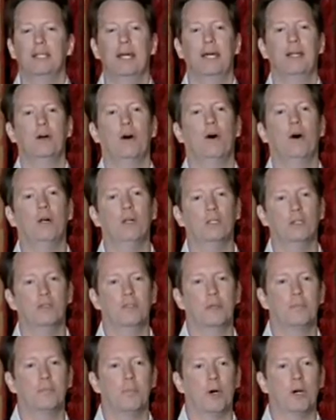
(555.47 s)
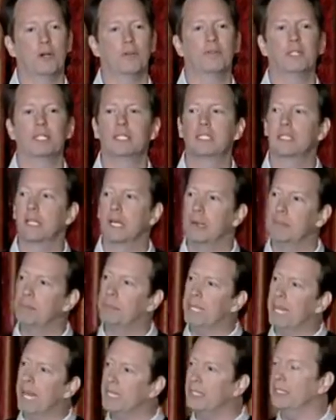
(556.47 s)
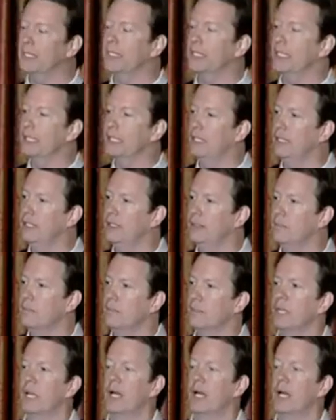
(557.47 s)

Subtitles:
that all of the marvelous complexity